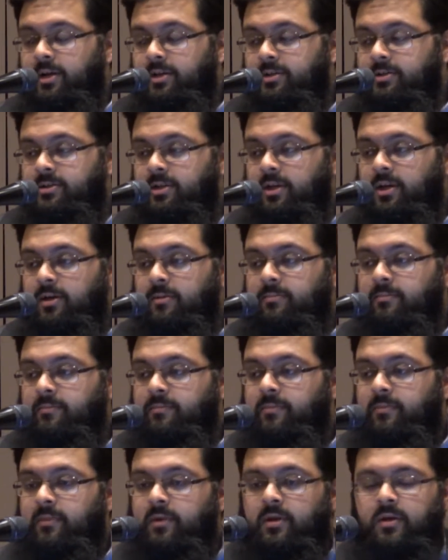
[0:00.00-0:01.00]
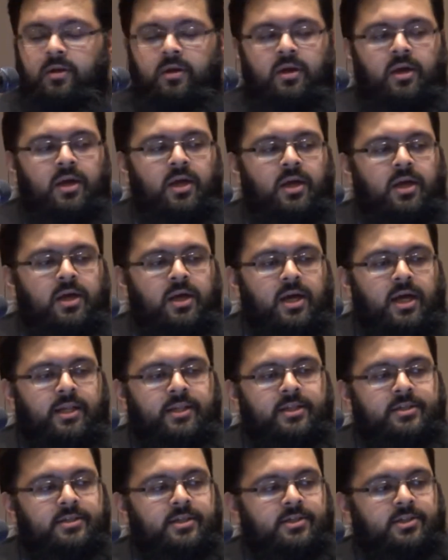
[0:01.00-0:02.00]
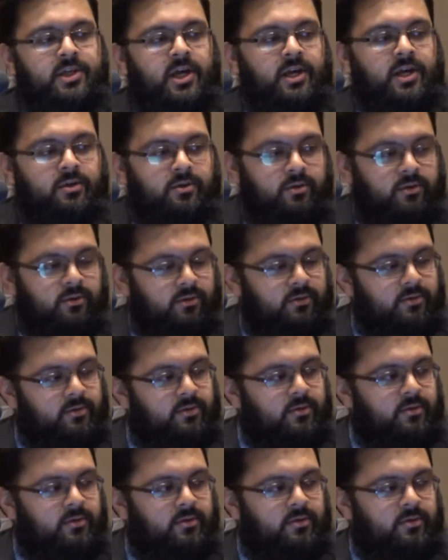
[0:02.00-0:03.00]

alayhi salam. And there's a cycle